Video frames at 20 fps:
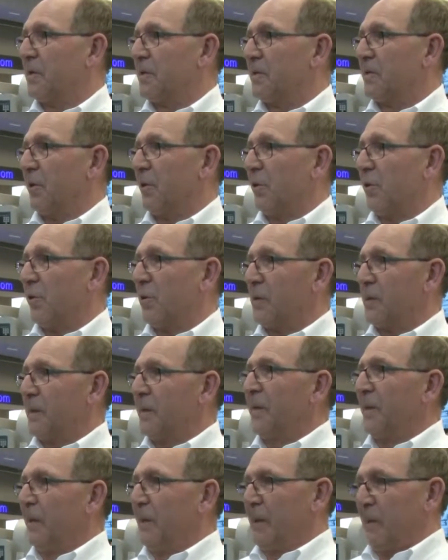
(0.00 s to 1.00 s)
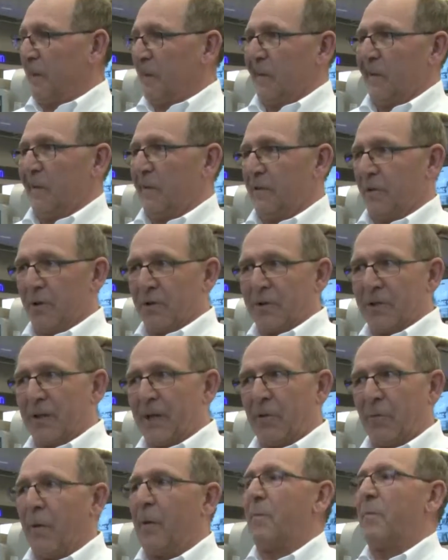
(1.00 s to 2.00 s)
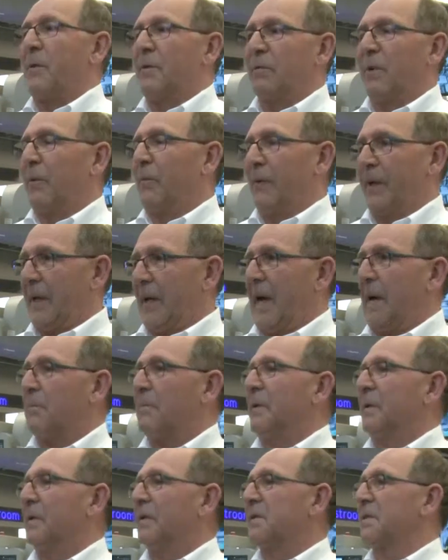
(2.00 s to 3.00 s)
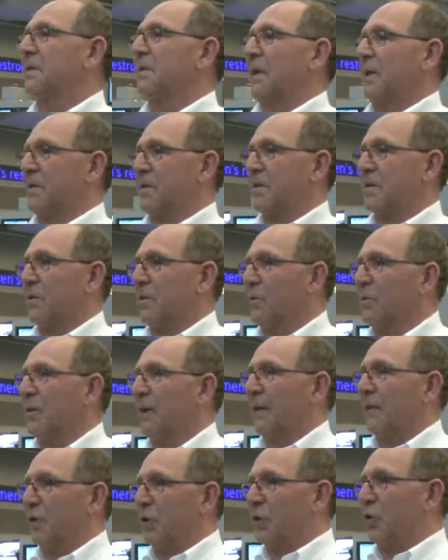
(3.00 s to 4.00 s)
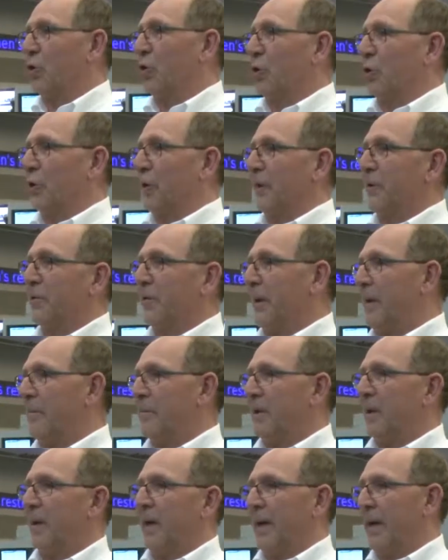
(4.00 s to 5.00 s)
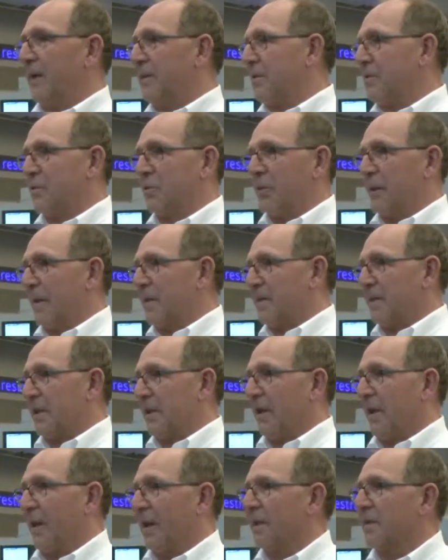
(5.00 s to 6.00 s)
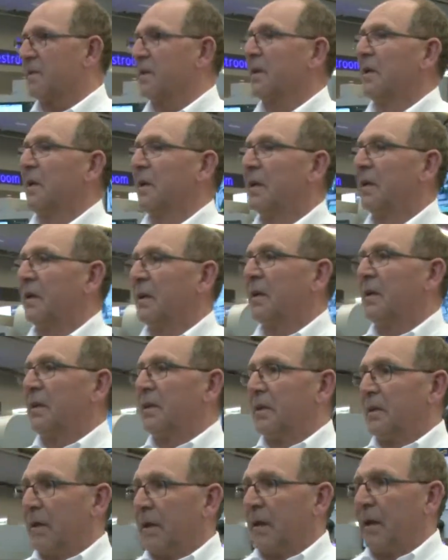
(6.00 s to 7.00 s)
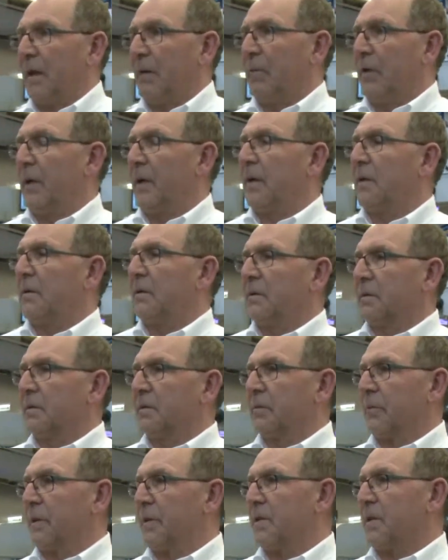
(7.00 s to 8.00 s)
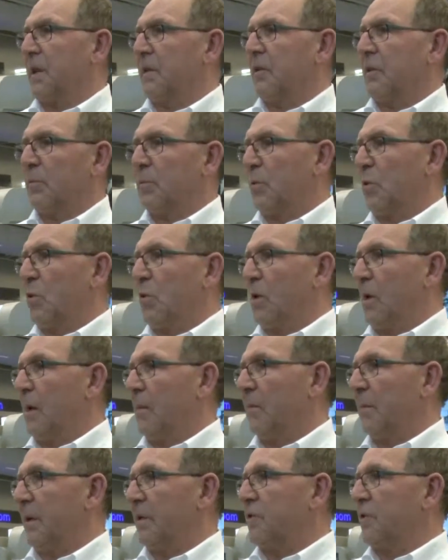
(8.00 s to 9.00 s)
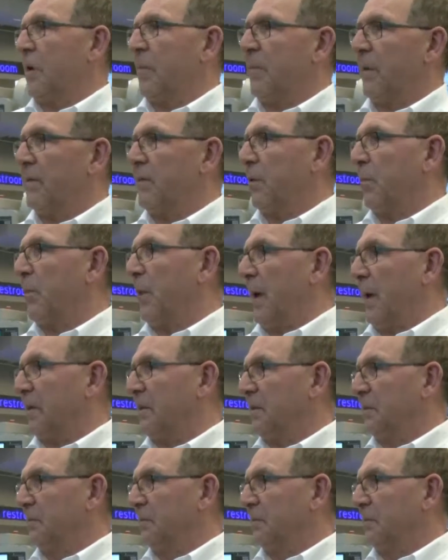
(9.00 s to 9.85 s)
So on other equipment, what will happen, as soon as you go into MDI to do anything else, it will reset your program and chop off your part.